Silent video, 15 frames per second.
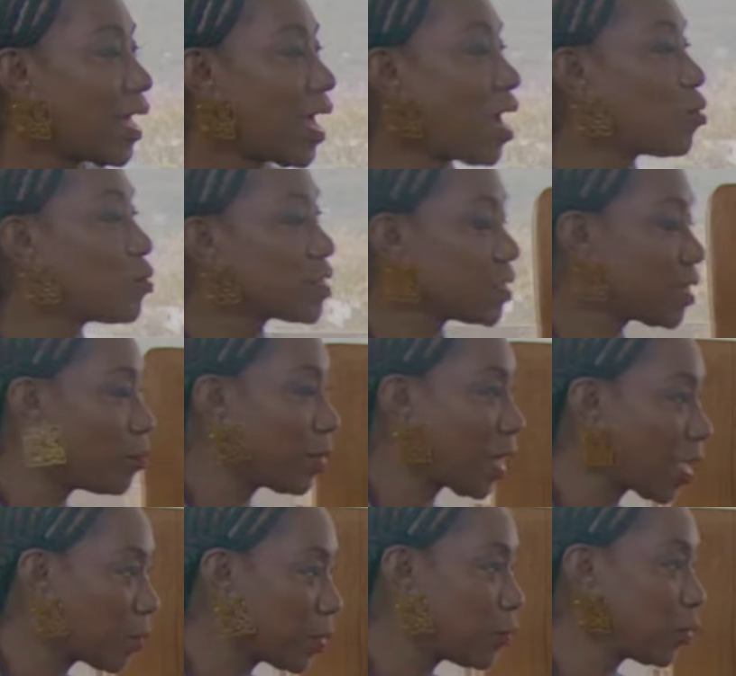how is it that
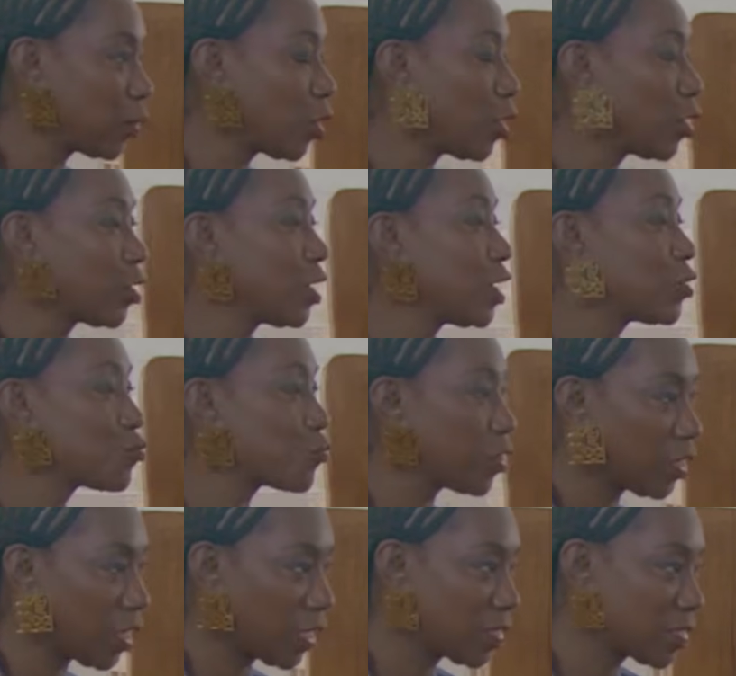black people are
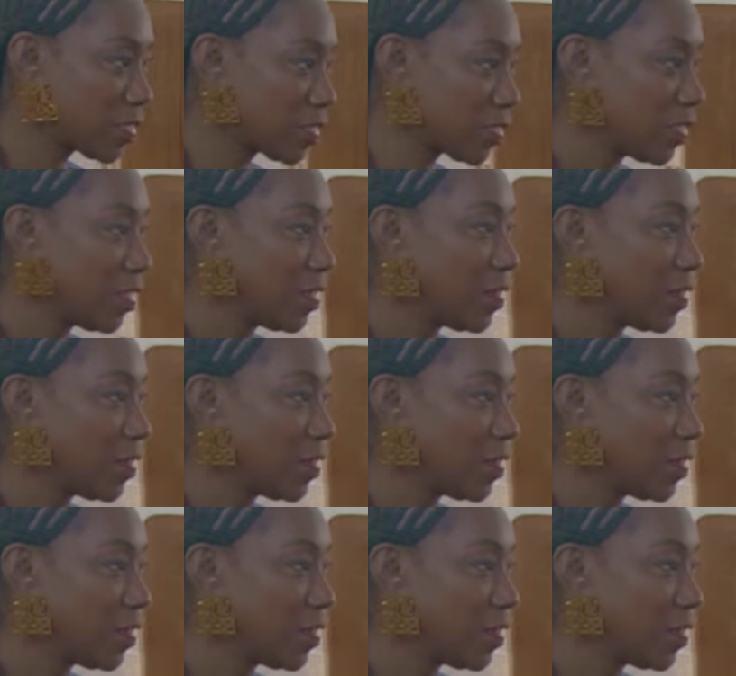Israelites?